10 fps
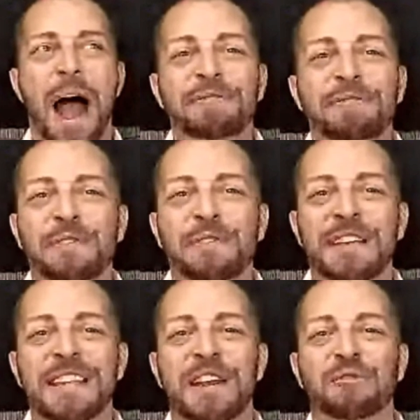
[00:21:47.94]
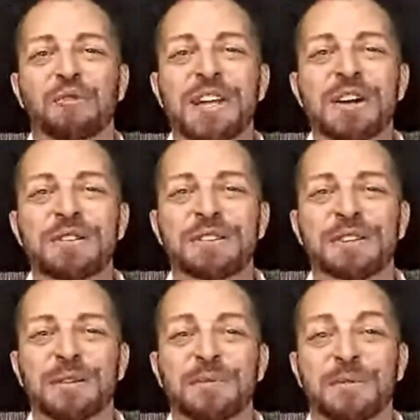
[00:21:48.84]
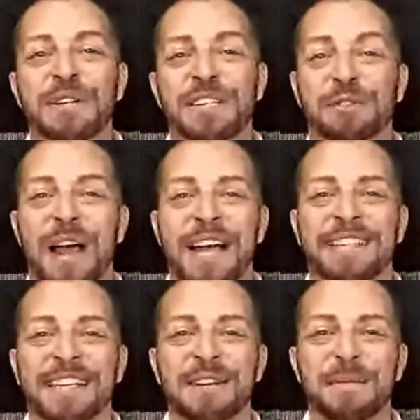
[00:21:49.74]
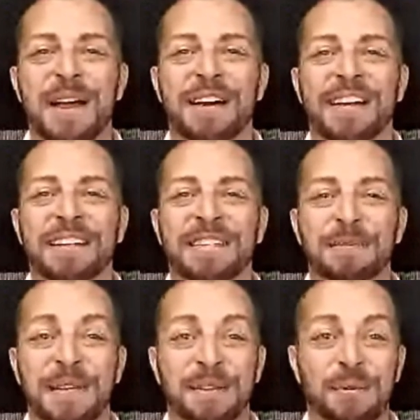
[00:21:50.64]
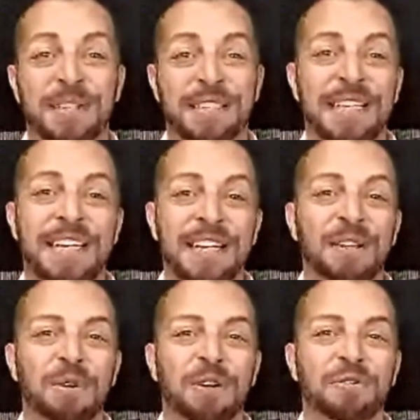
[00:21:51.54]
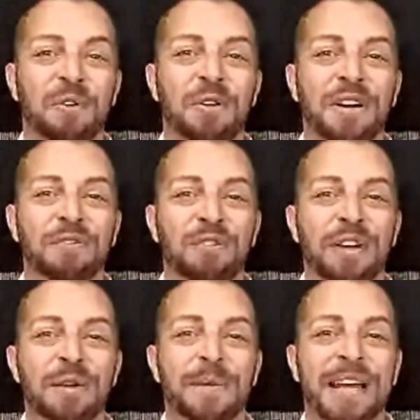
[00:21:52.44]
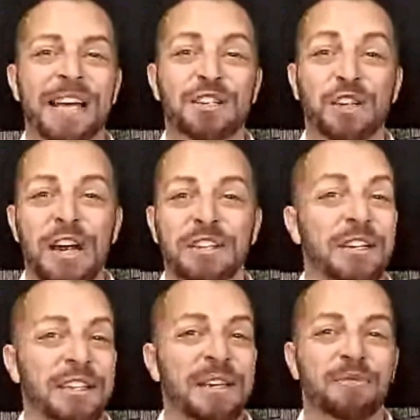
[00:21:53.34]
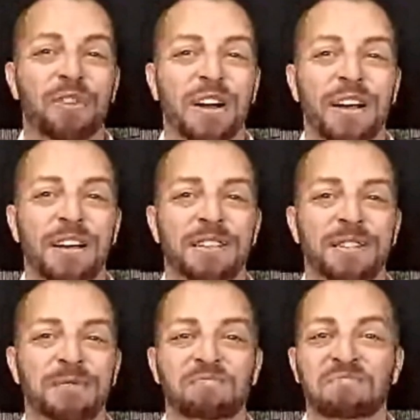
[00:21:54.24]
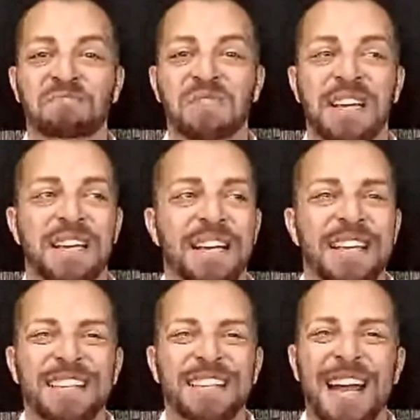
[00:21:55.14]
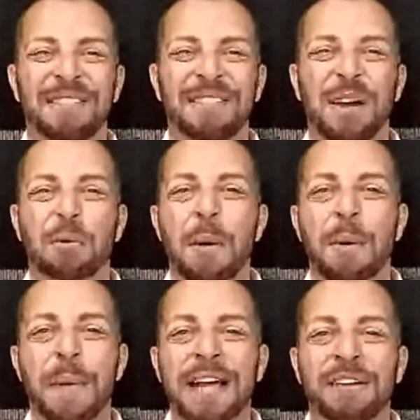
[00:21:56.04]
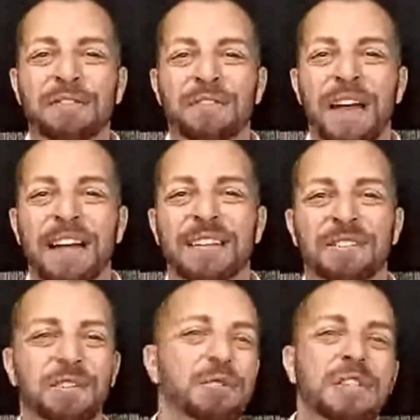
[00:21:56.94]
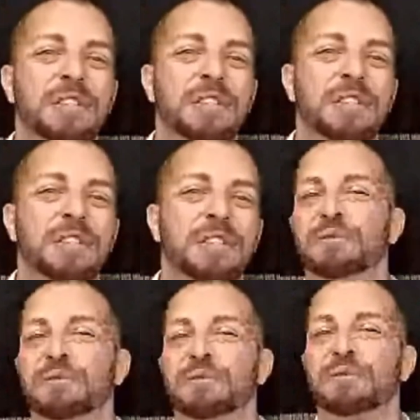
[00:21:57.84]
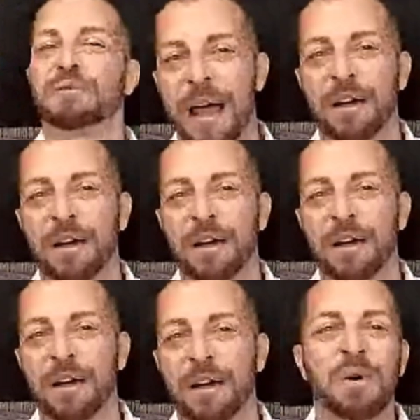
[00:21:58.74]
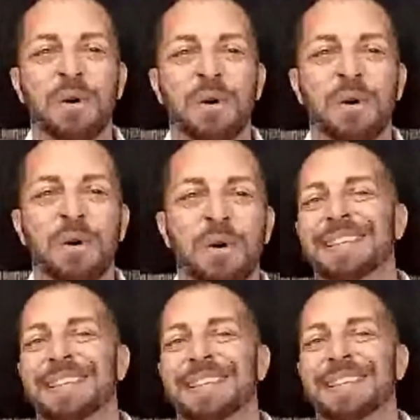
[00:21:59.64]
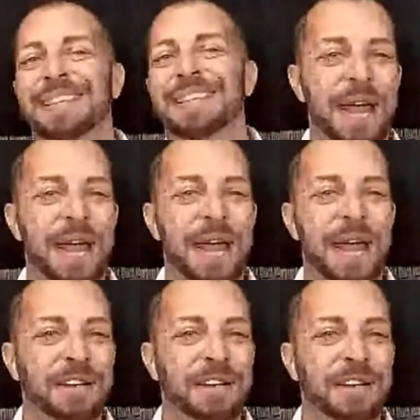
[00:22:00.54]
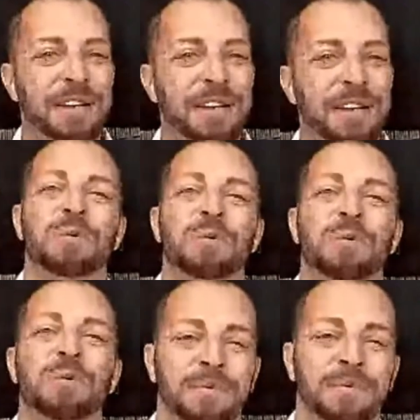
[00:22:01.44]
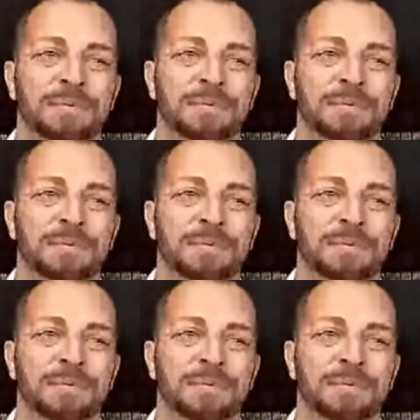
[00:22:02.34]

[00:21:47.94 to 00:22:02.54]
I have a feeling that if we don't do something really drastic in America to be the ones leading the world forward in freedom again, China's going to leapfrog us. It's kind of like a rubber band effect two steps forward, one step backward well, they're at the end of a major step backwards.